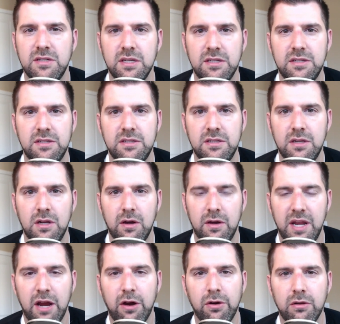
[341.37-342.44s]
it's you know
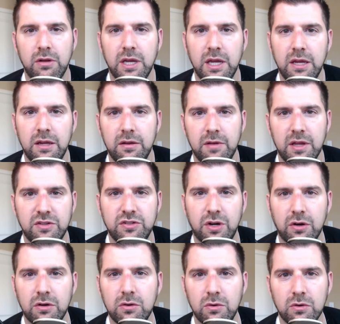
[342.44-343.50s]
inherently its
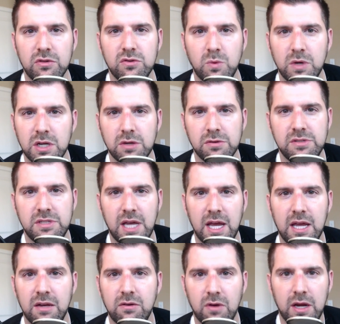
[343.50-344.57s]
kernel is Windows
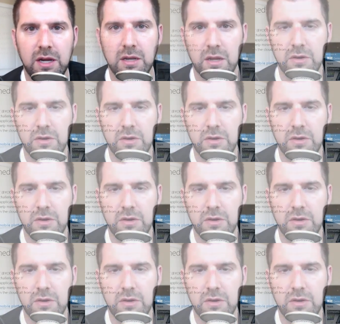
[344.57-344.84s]
10, right